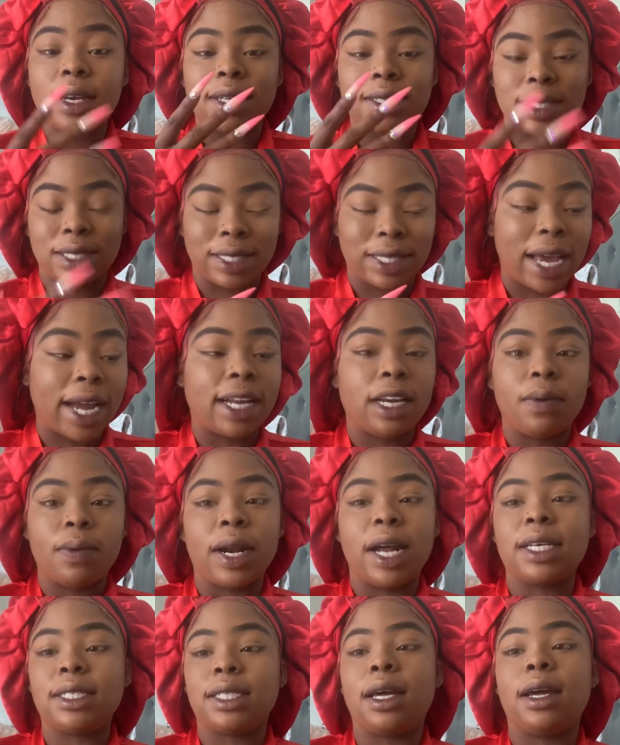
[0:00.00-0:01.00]
That's exactly
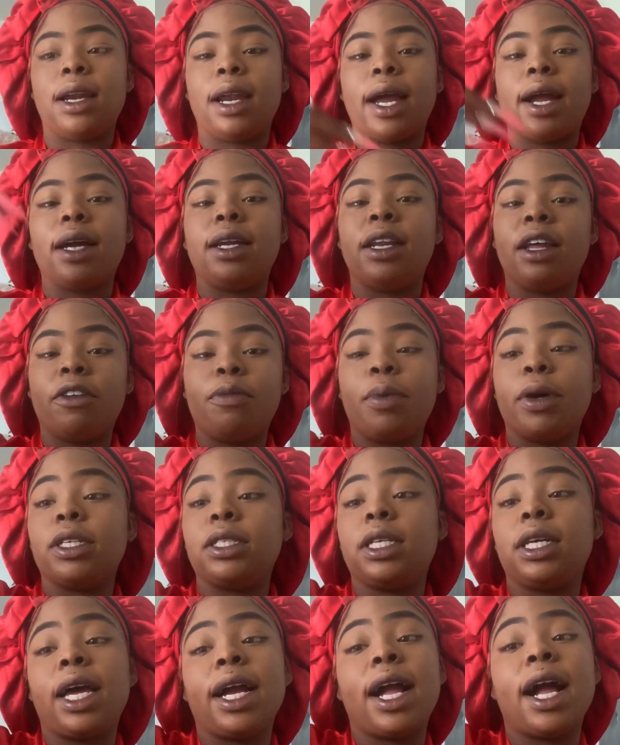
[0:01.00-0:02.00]
what I sounded like, a deaf
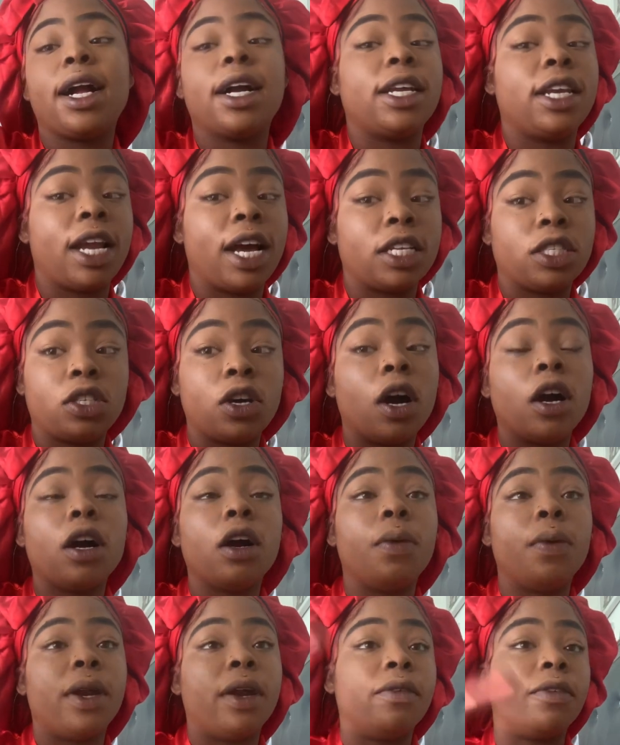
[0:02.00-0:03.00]
person. Like I could not
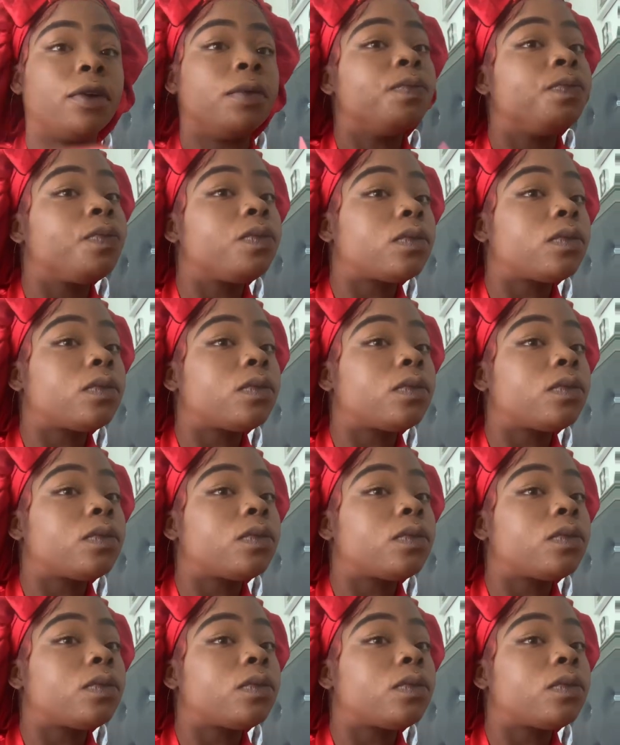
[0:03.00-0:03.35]
talk or whatever.